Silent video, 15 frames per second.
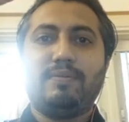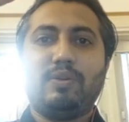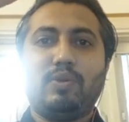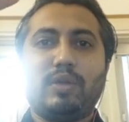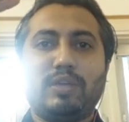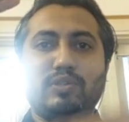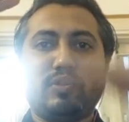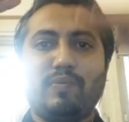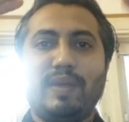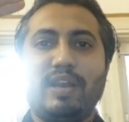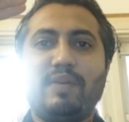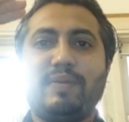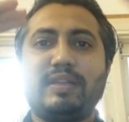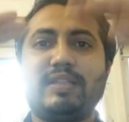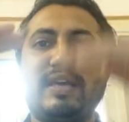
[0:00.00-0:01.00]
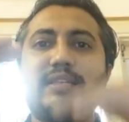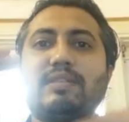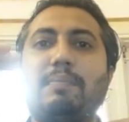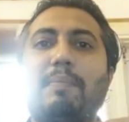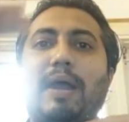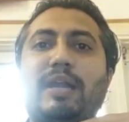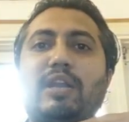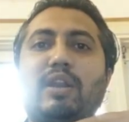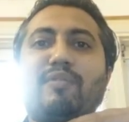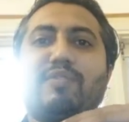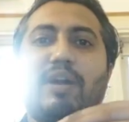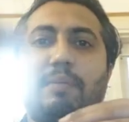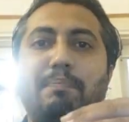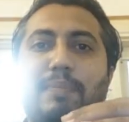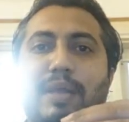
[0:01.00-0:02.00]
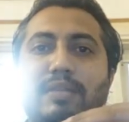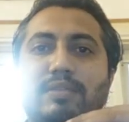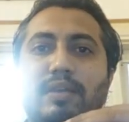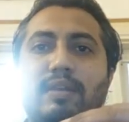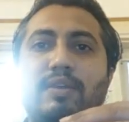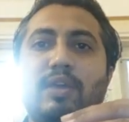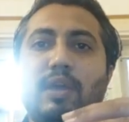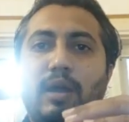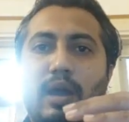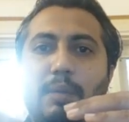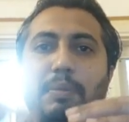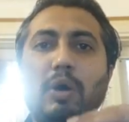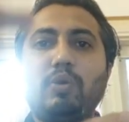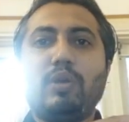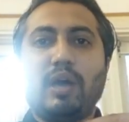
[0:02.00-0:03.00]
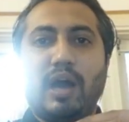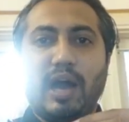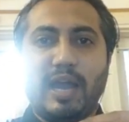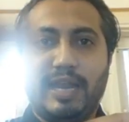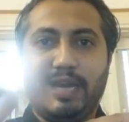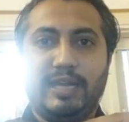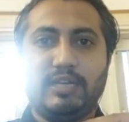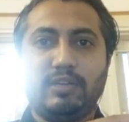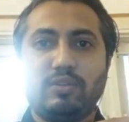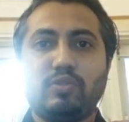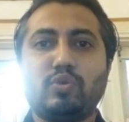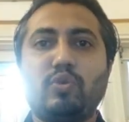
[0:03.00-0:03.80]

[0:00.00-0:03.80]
Okay, so whenever there is a matter of comparison about height,